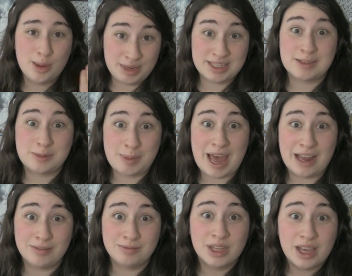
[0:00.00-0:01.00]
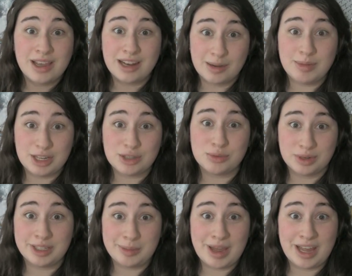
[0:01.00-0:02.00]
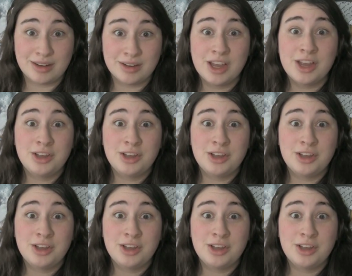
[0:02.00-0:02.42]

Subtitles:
Because it's bad. And I mean, it's really bad.